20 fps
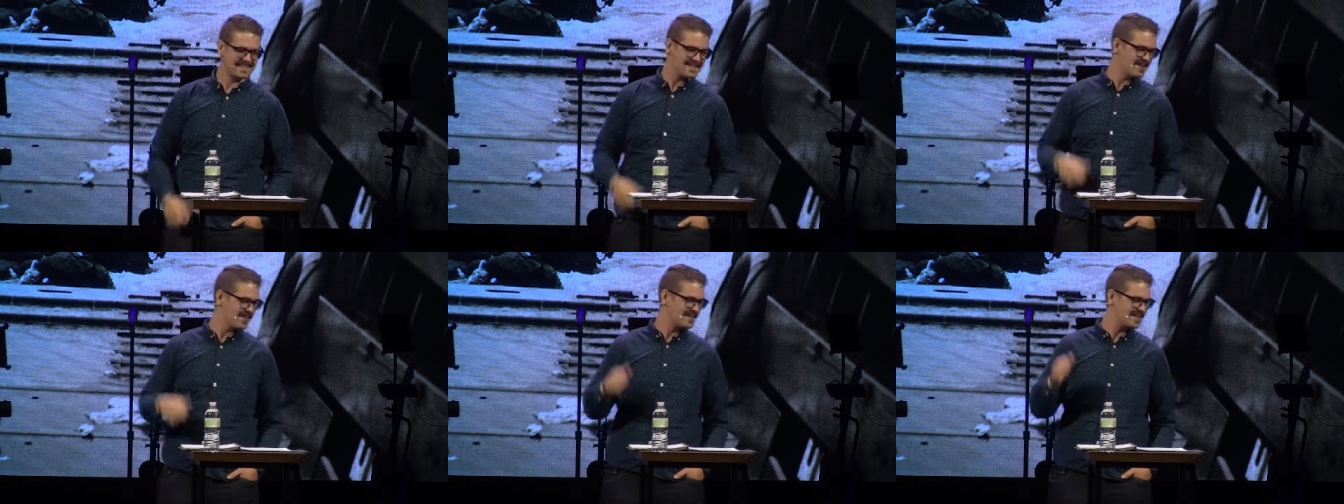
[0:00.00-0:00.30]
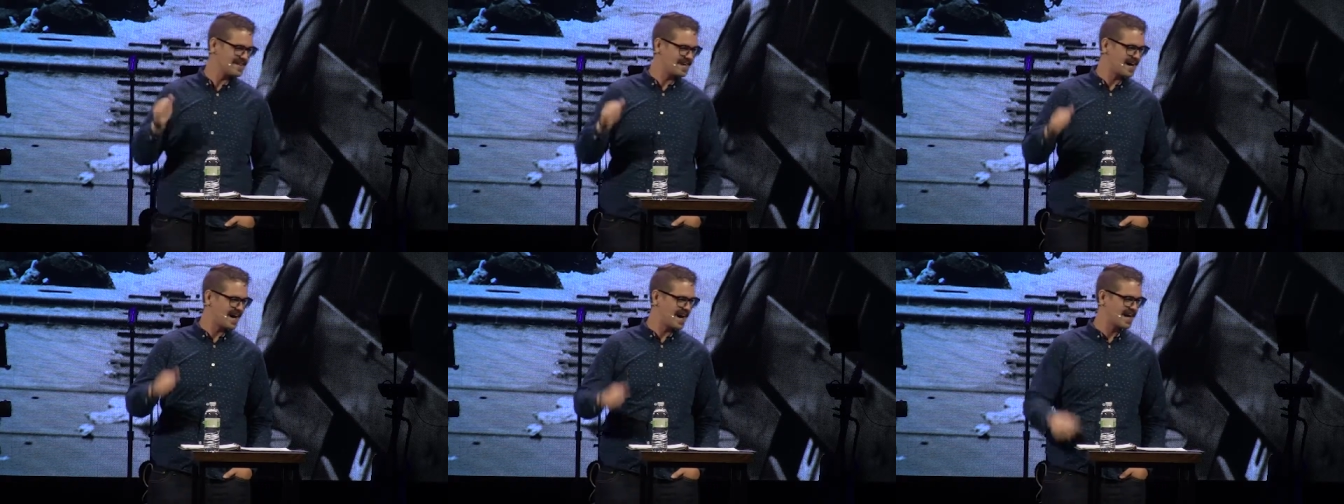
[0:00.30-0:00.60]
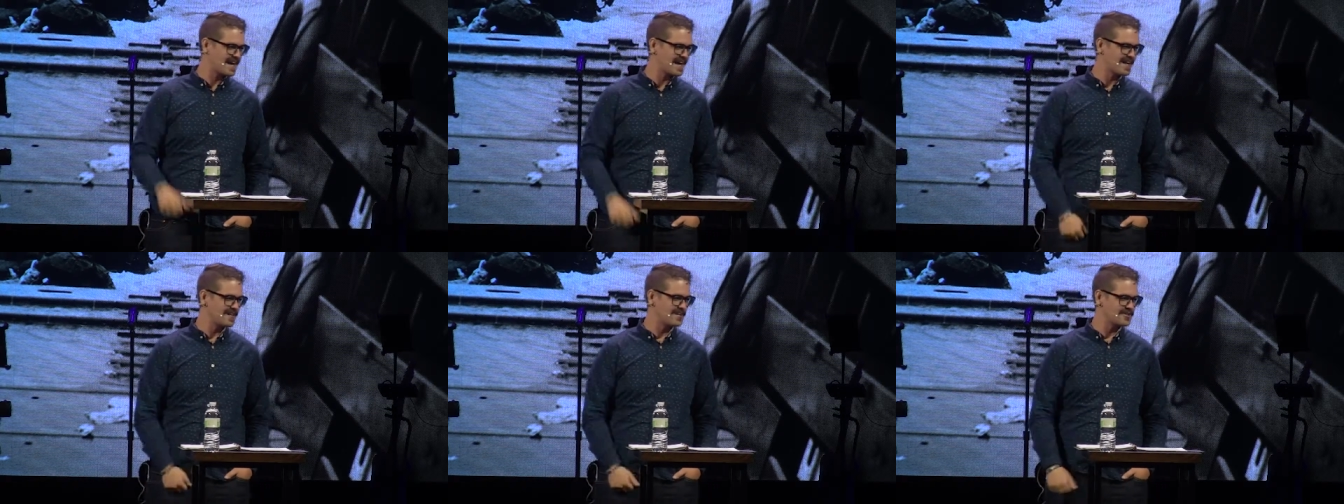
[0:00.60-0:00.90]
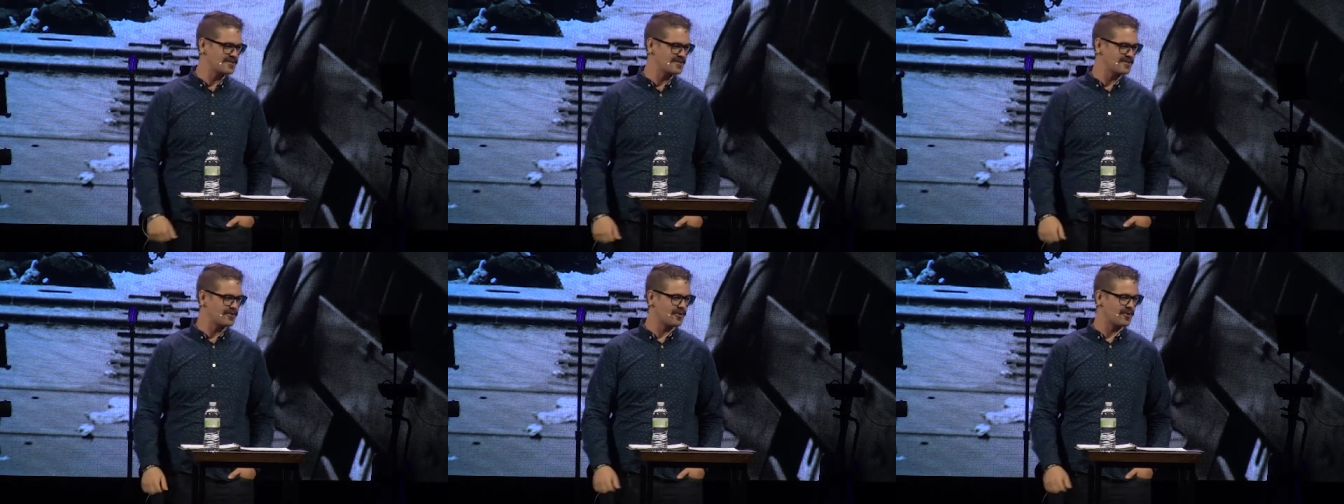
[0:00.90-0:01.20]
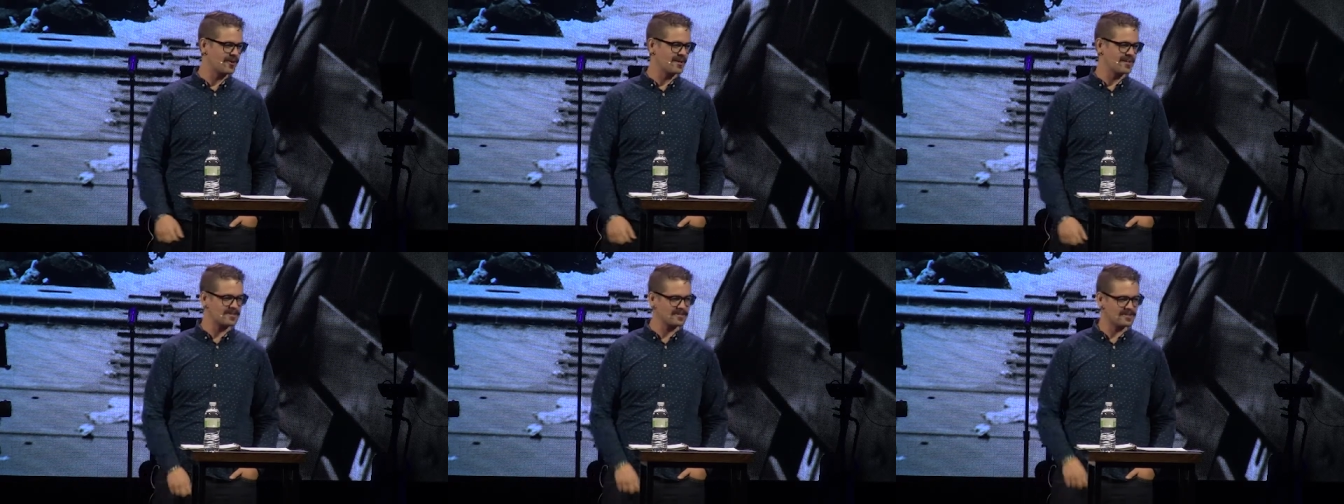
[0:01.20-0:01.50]
knock on your
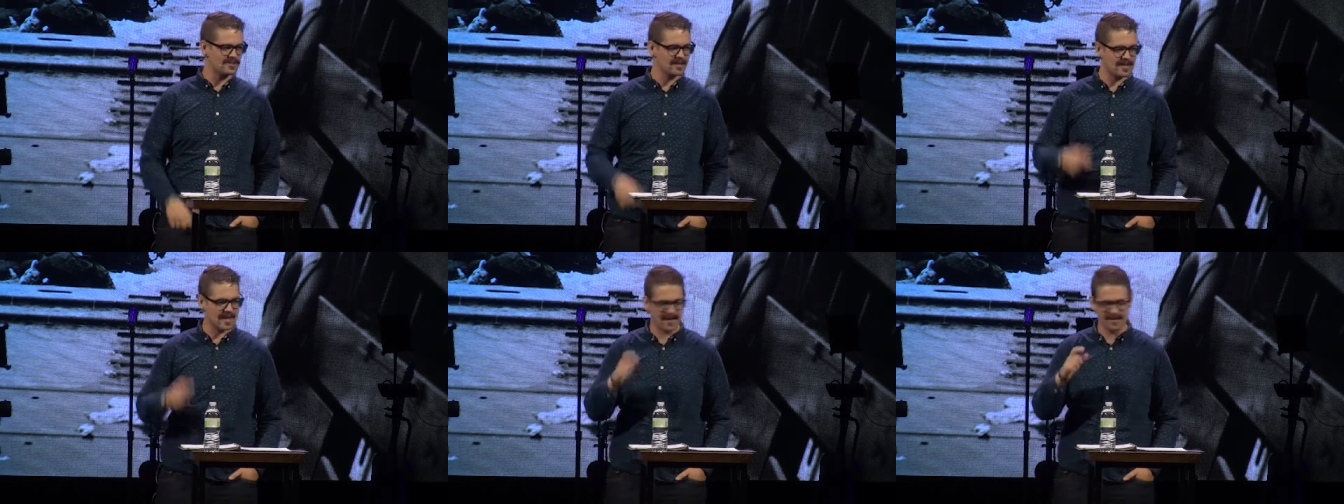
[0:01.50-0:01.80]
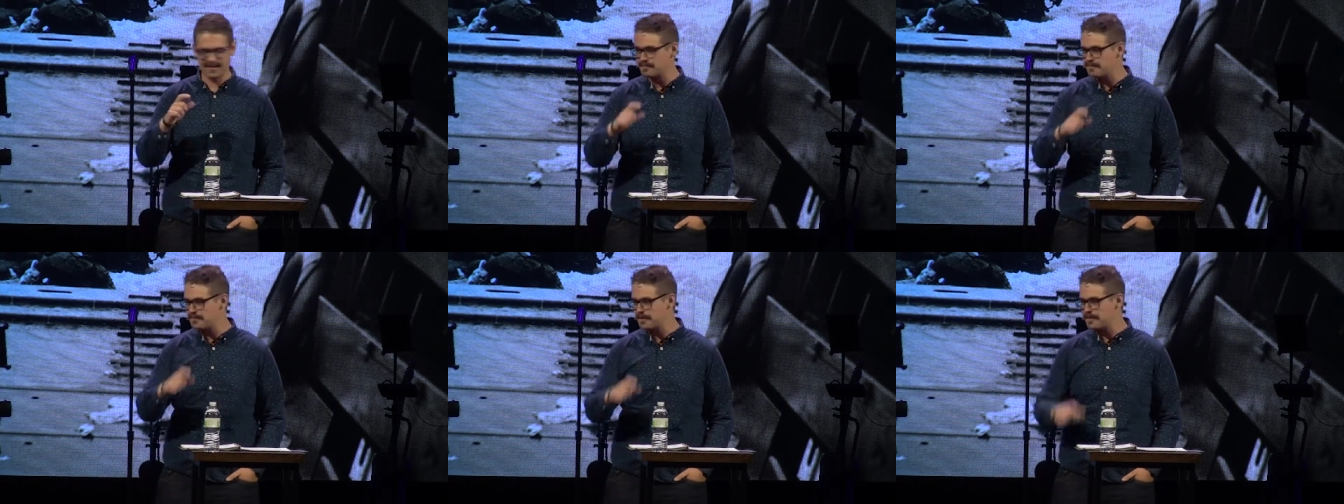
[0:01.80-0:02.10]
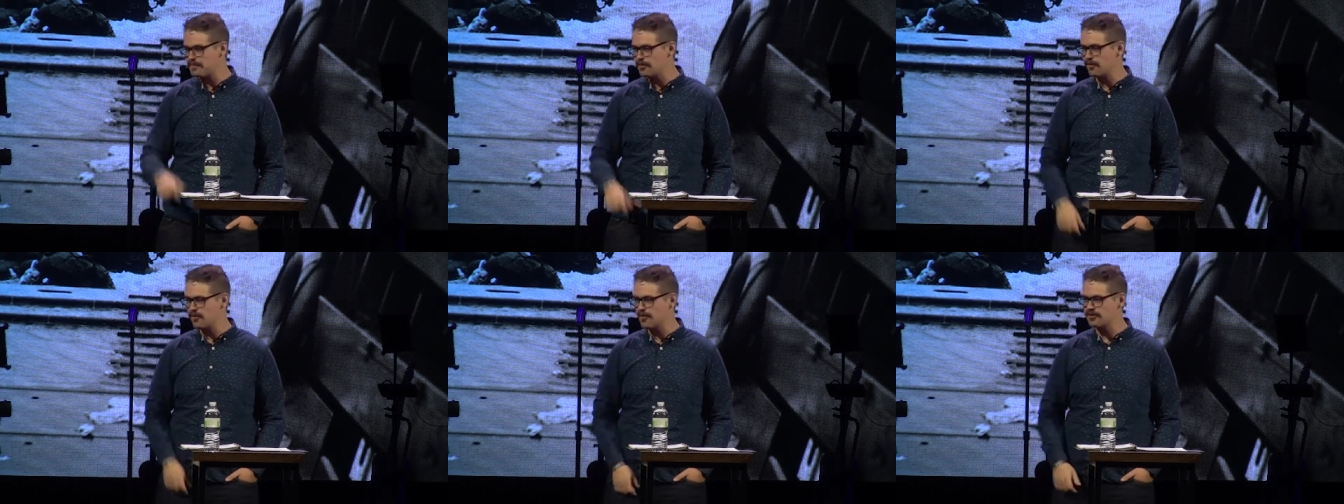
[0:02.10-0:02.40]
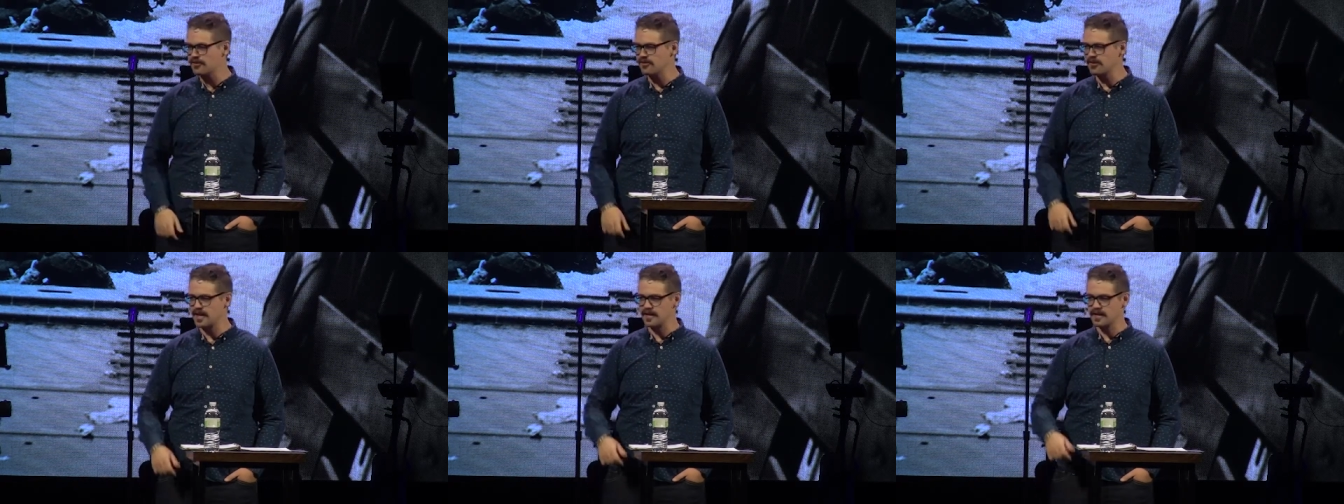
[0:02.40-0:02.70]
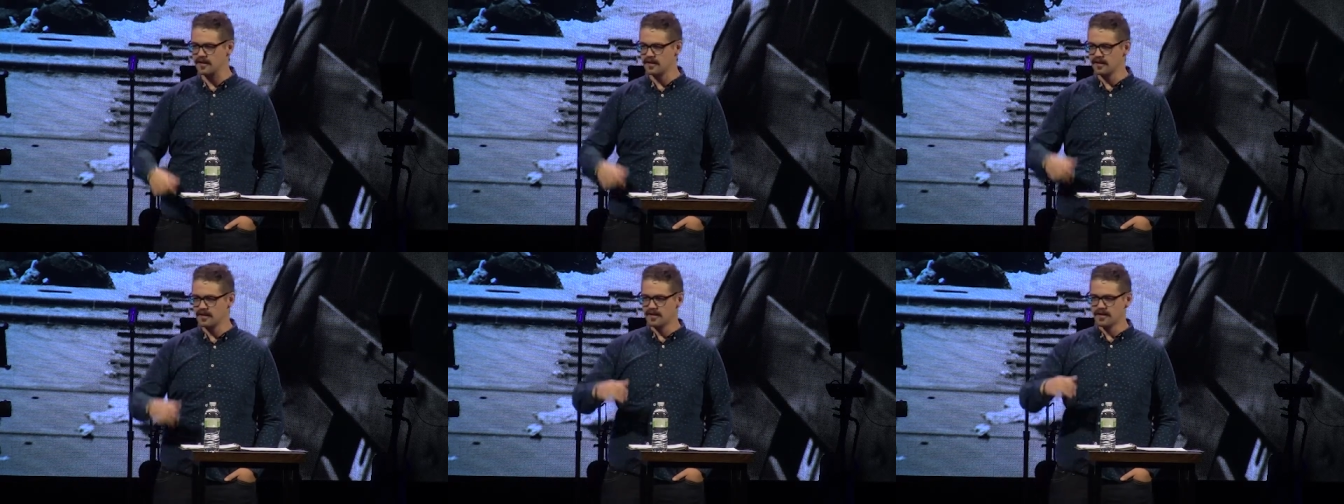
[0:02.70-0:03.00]
door and you look out the peephole and you're like,
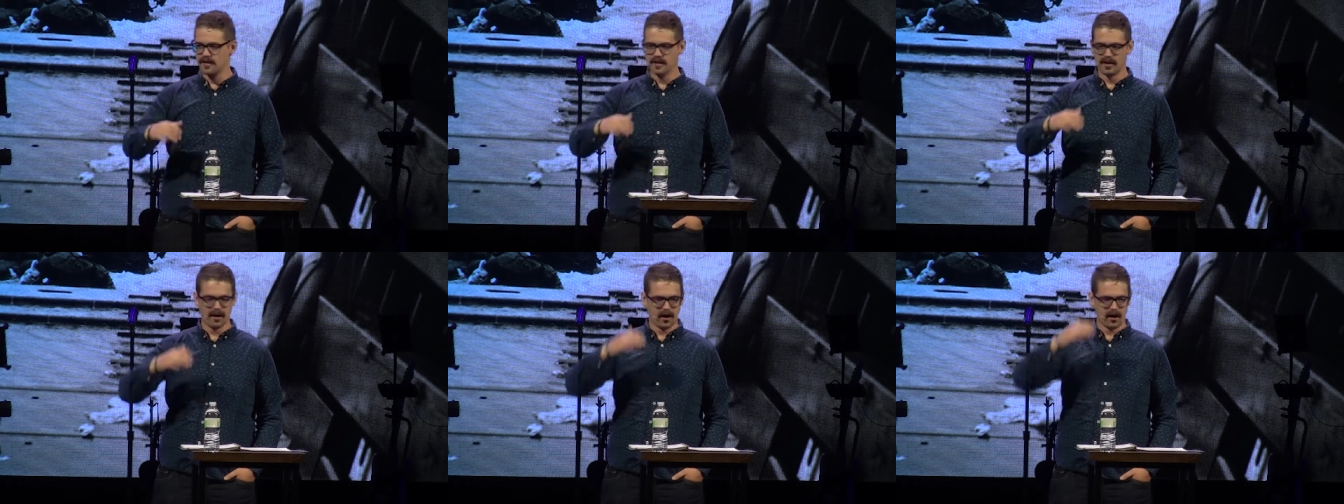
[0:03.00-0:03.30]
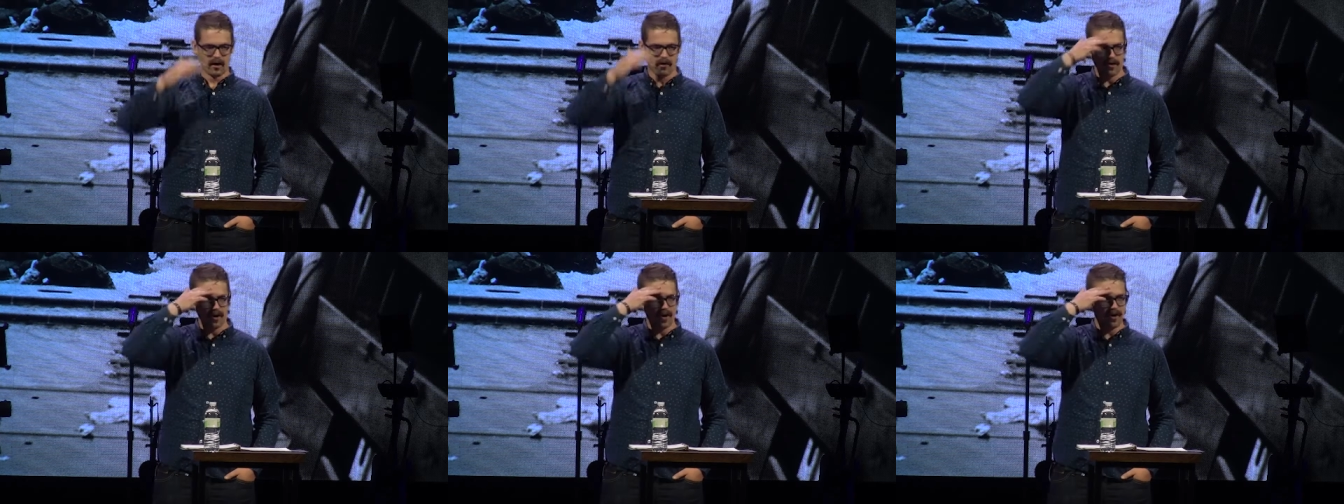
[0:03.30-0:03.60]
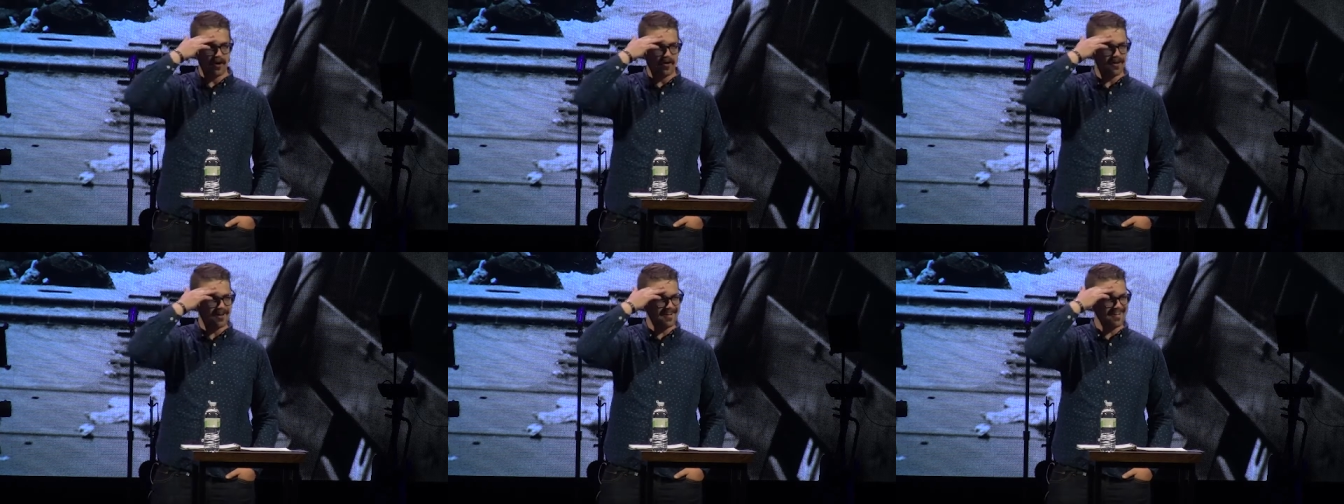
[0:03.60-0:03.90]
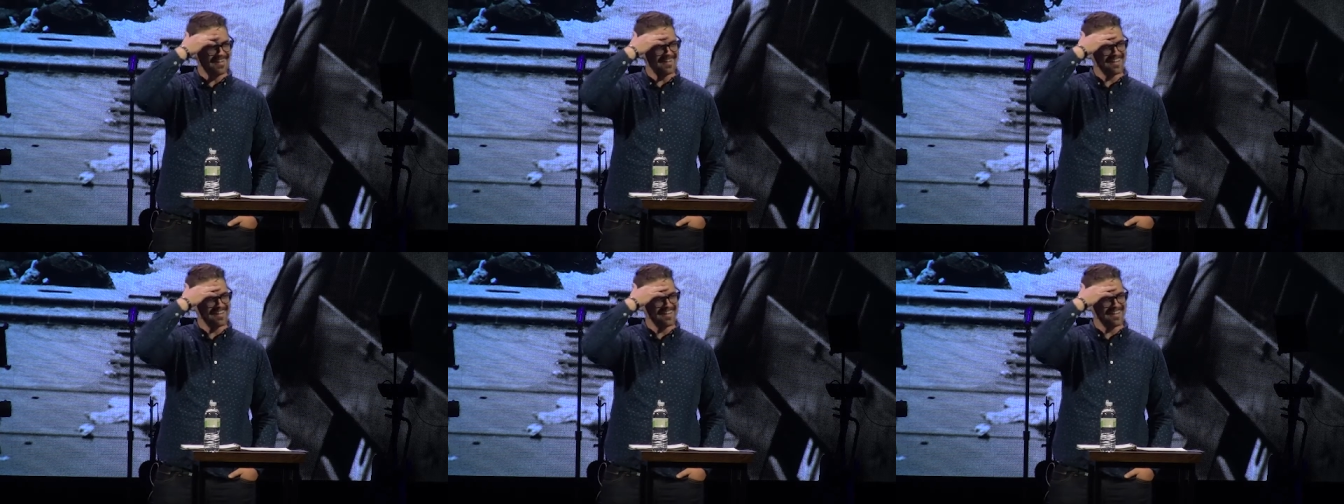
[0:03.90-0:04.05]
oh no,